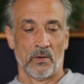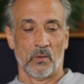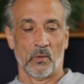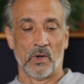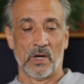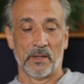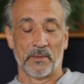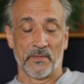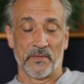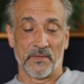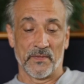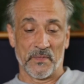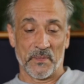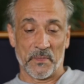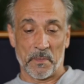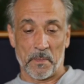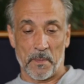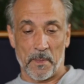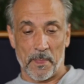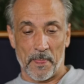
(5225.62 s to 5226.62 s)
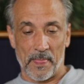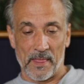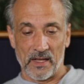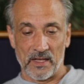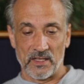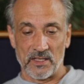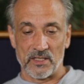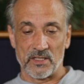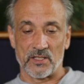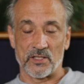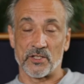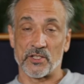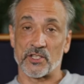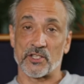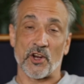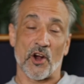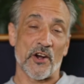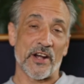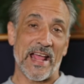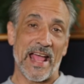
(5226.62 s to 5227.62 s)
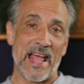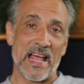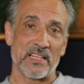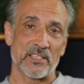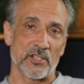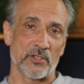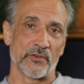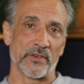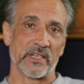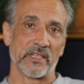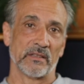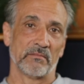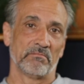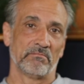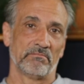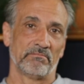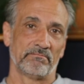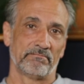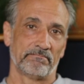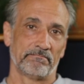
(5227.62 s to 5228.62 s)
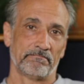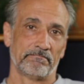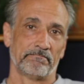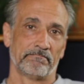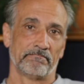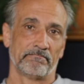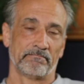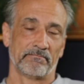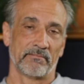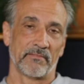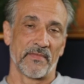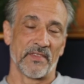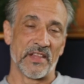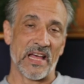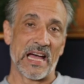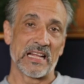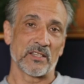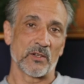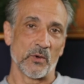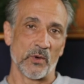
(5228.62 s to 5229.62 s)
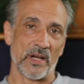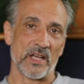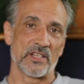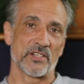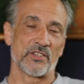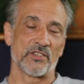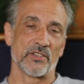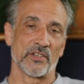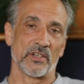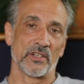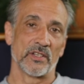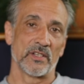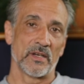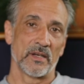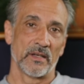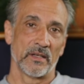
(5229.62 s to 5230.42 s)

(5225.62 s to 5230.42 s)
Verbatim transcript: Well, to start answering that question,